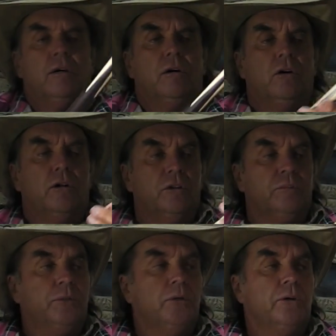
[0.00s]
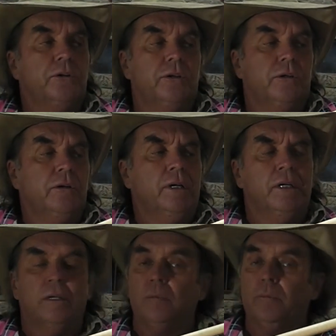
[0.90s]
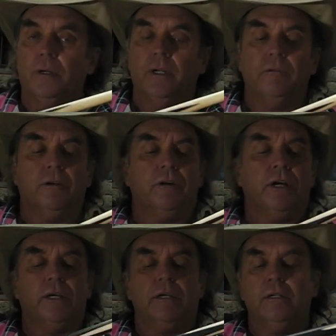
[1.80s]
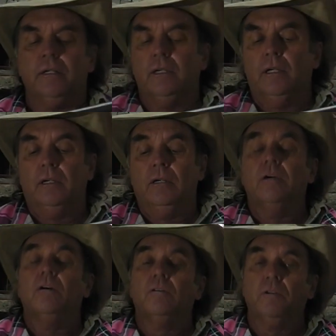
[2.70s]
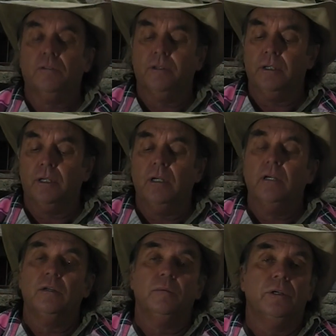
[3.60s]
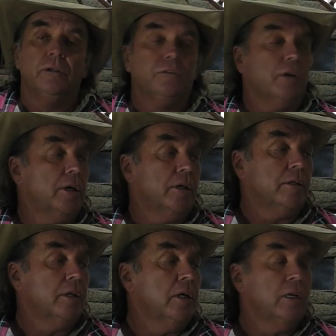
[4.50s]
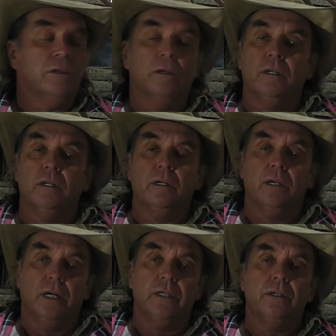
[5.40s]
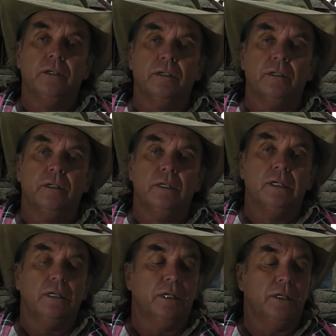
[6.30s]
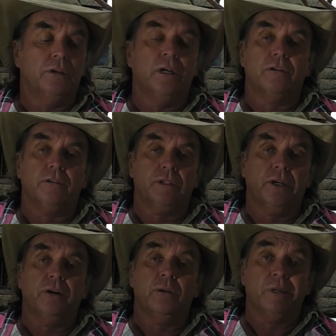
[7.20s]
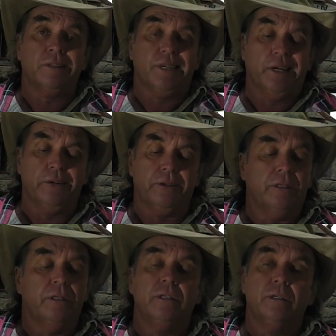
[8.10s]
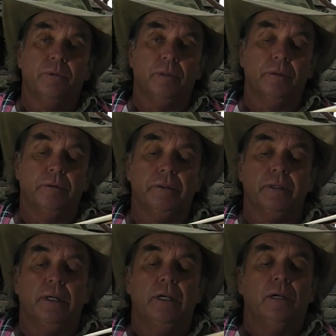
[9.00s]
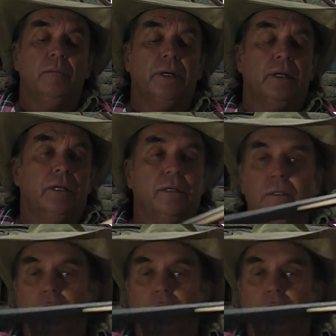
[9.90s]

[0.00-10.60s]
on this pool cue, it might have a crack in it. Obviously, you'd be saying that, hey idiot, it doesn't carry much current. You're probably right. But isn't